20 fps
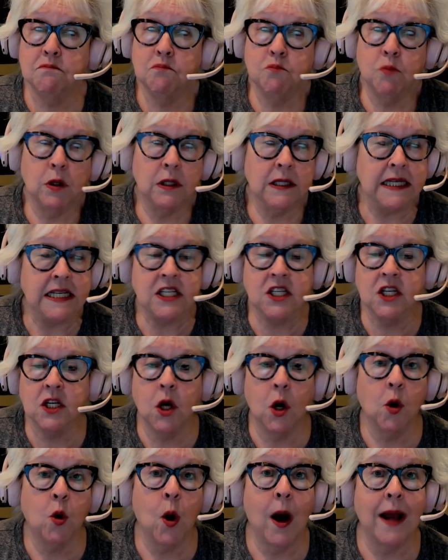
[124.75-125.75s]
We'll need to
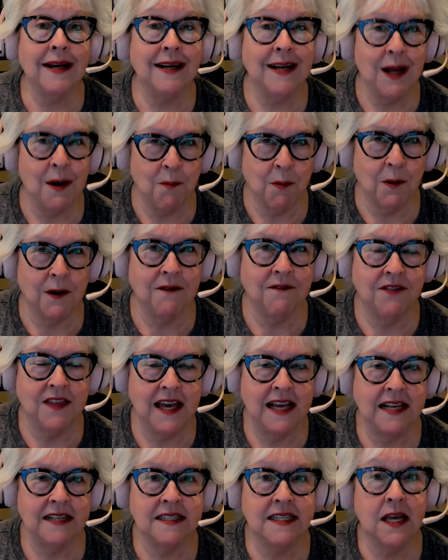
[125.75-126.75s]
know quite a number of
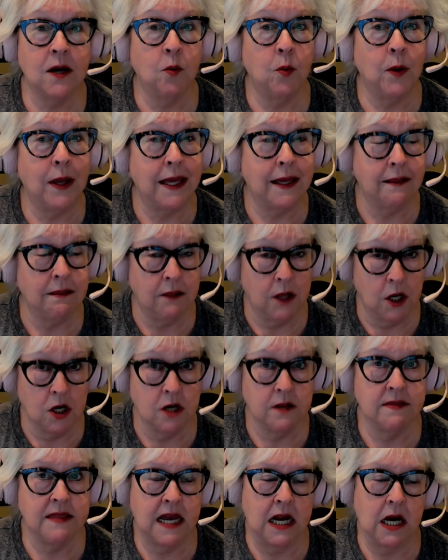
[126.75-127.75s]
things that we can
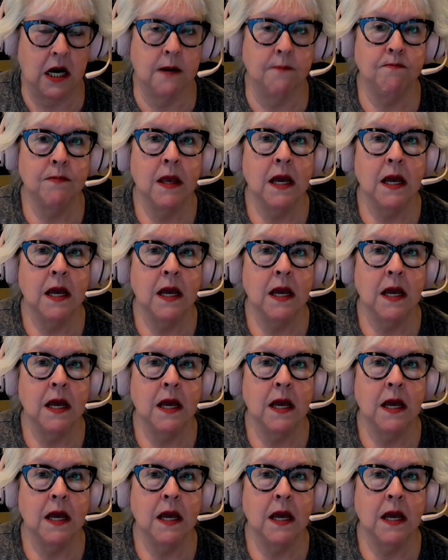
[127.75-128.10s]
learn there